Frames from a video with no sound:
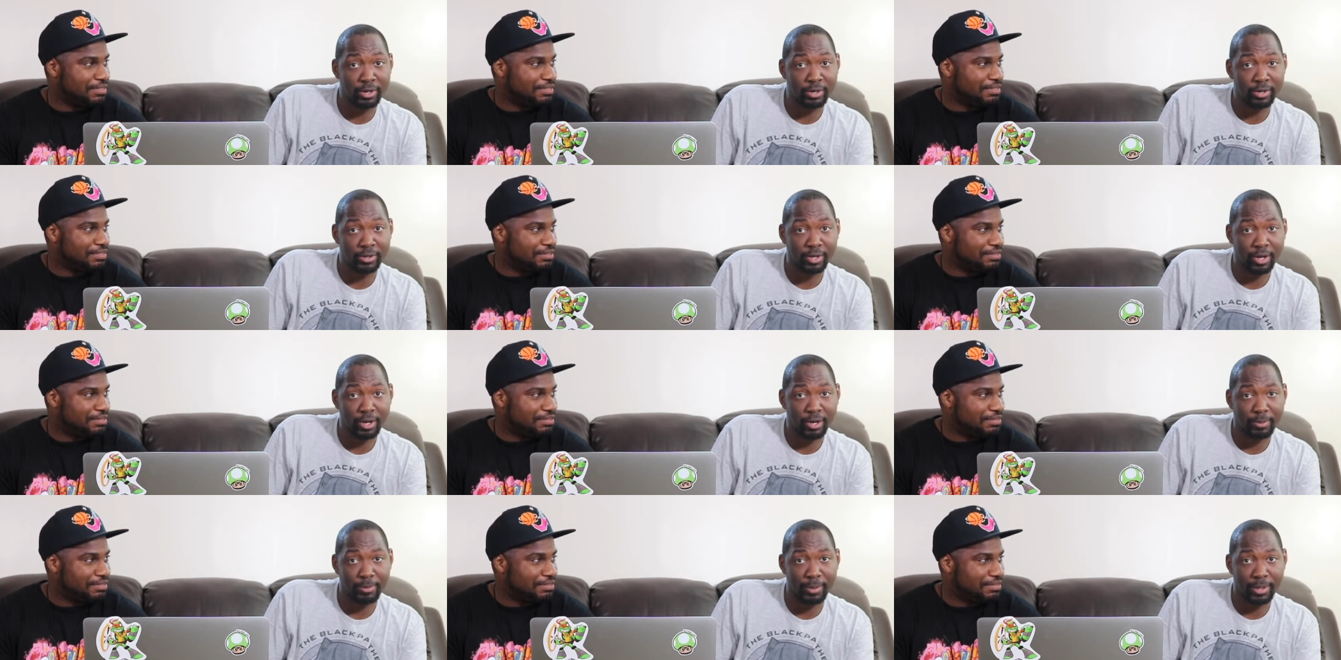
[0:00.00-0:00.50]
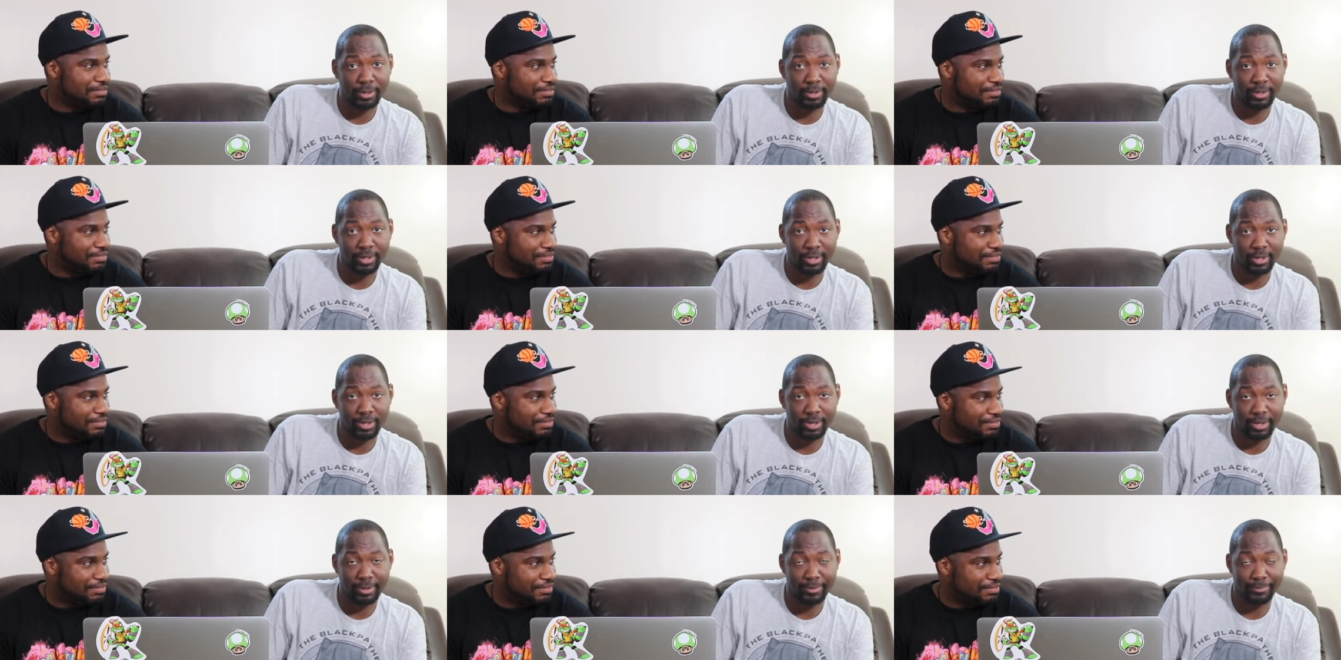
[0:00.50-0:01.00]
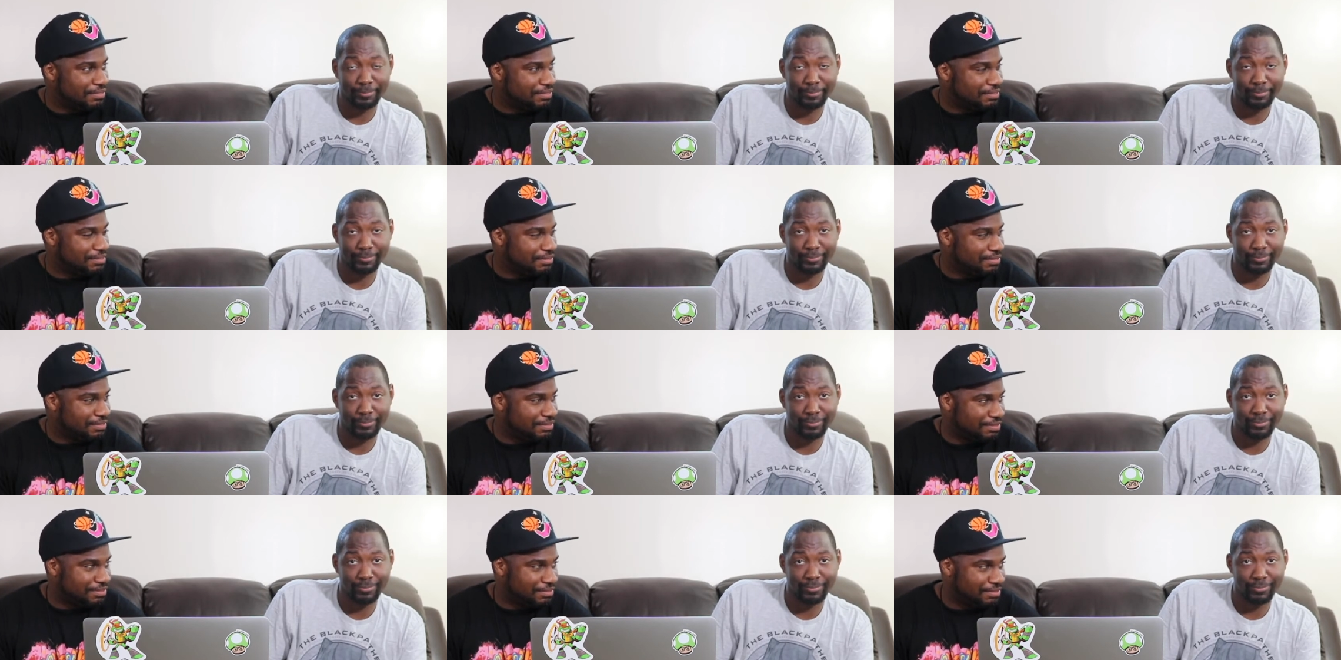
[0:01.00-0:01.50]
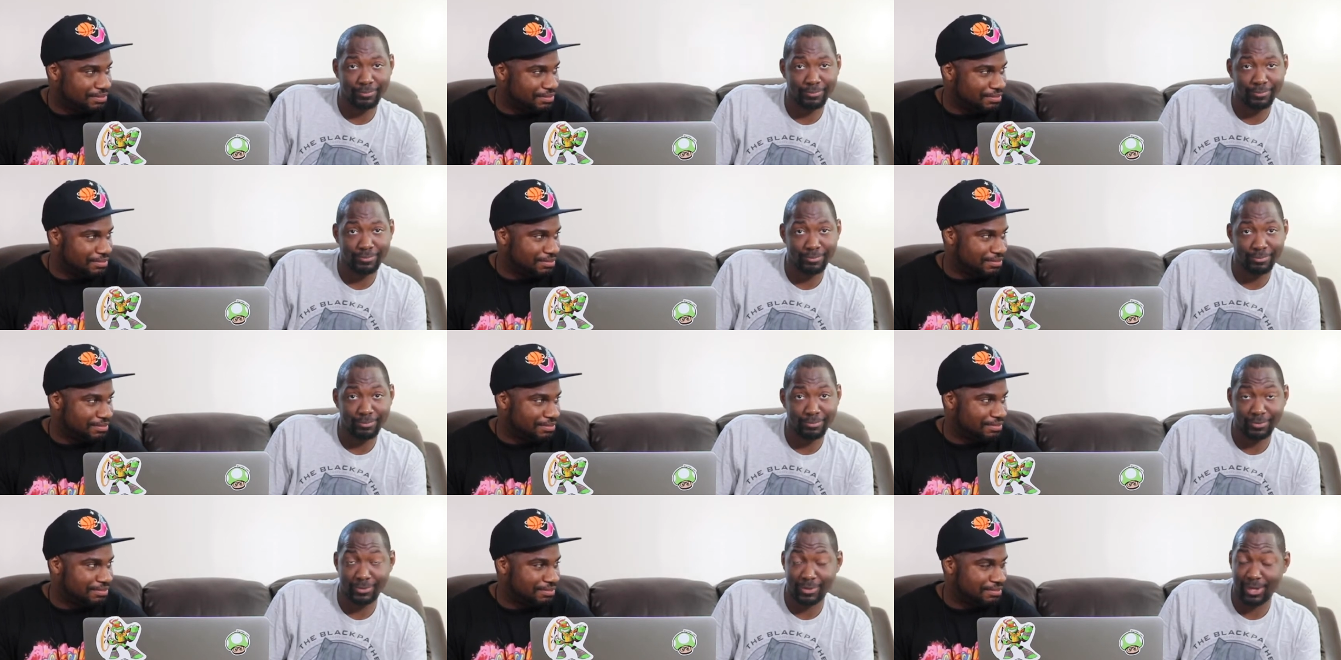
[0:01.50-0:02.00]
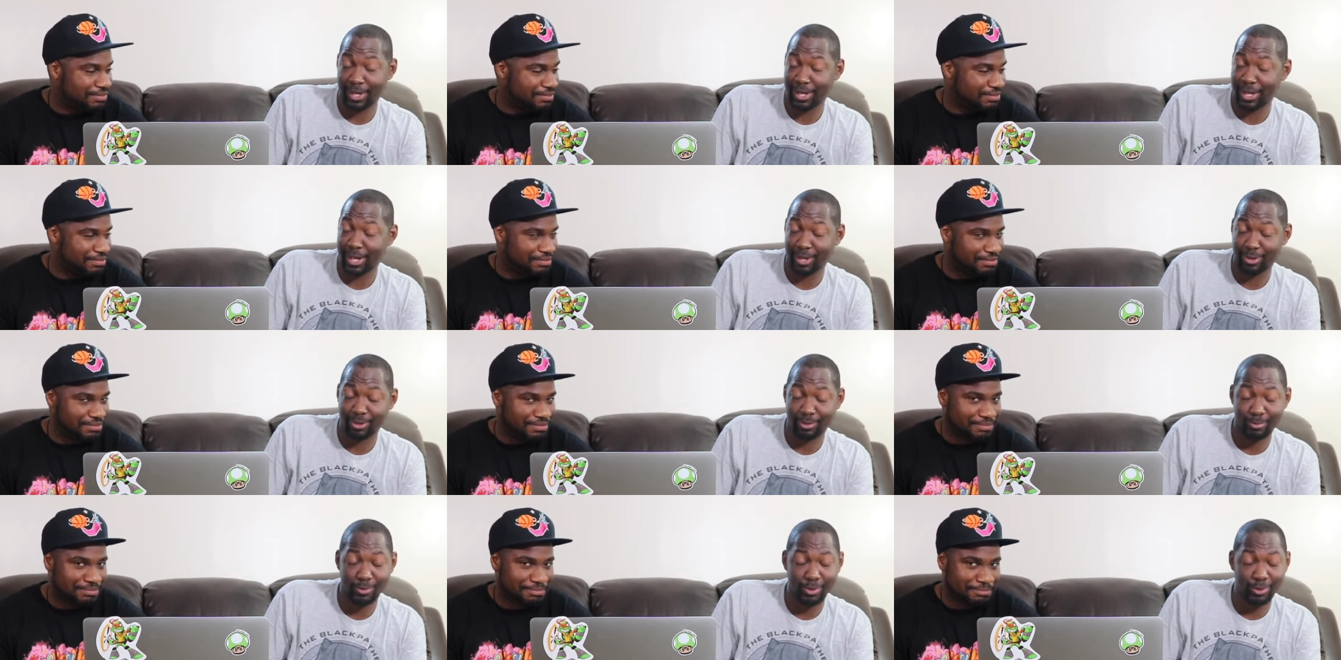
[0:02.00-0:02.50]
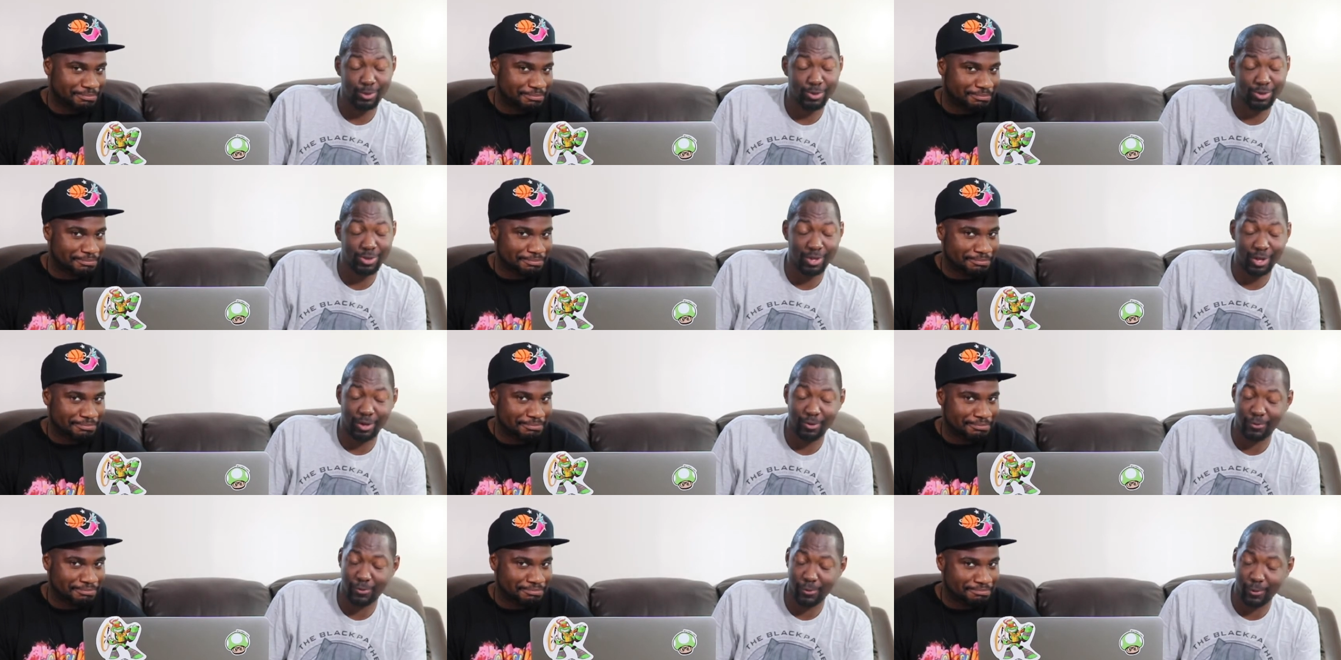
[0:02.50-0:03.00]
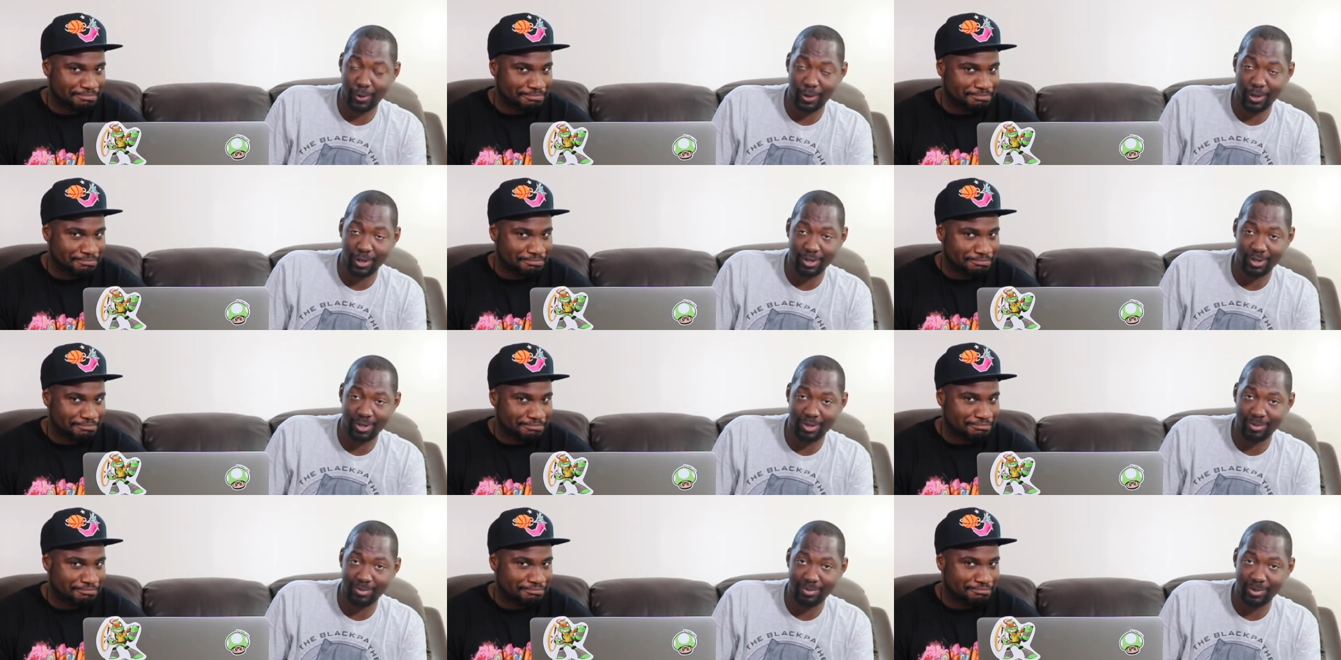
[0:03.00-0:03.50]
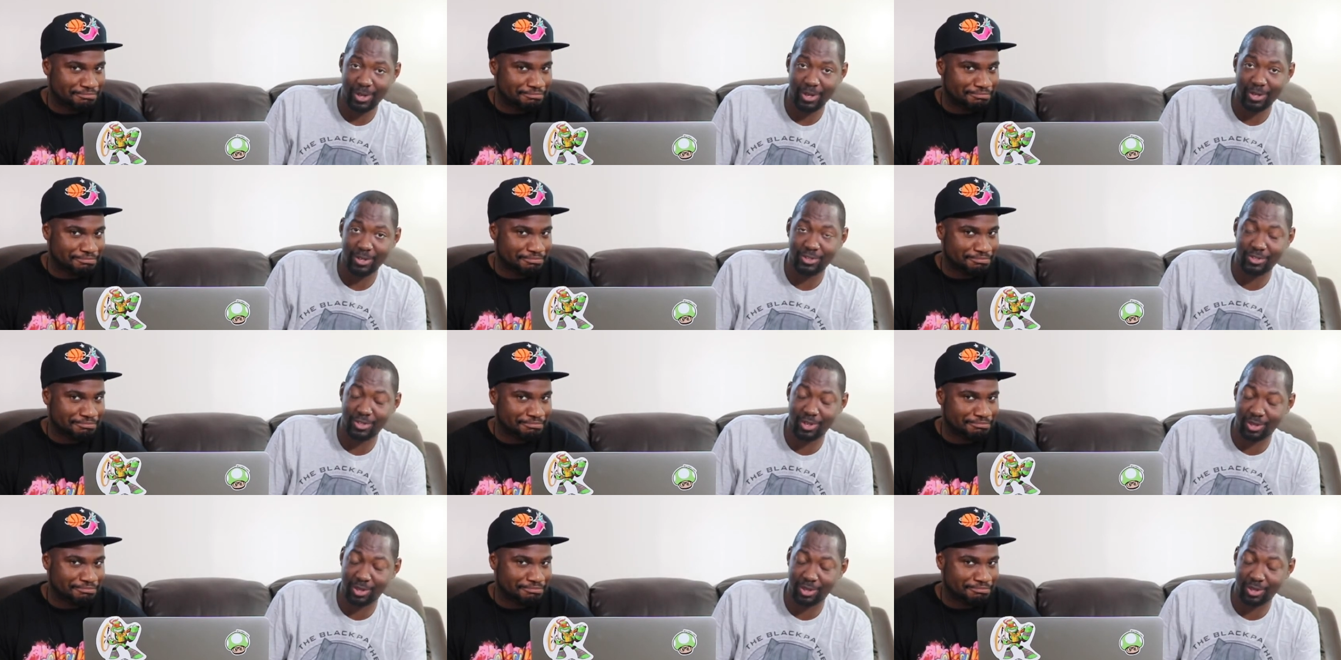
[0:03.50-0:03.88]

Speaker 1: We're here to talk about DC. They got some new stuff for us.